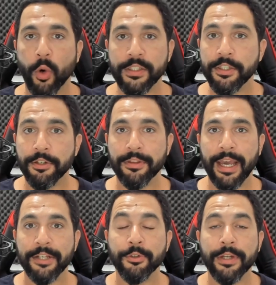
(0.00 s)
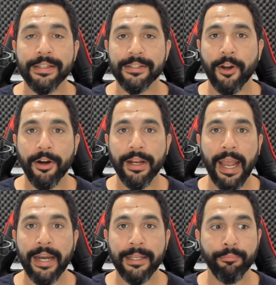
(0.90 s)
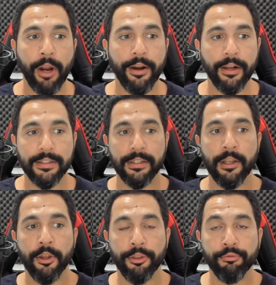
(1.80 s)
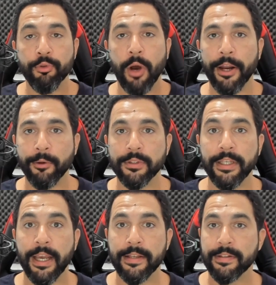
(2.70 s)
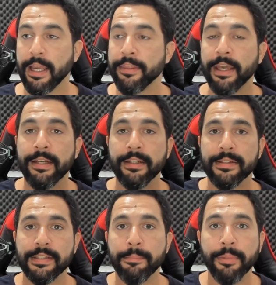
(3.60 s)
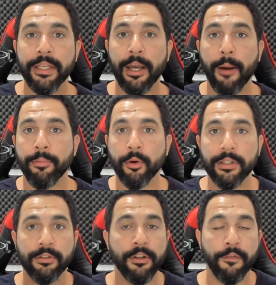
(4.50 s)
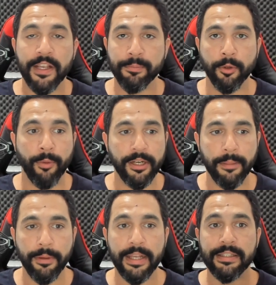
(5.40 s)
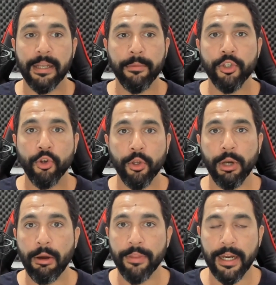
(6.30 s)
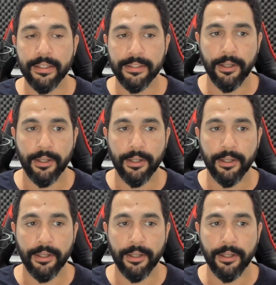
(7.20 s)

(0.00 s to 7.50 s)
Once you do that, you can start adding products through AutoDS and then simply upload it to the Facebook Marketplace. Let me show you how that is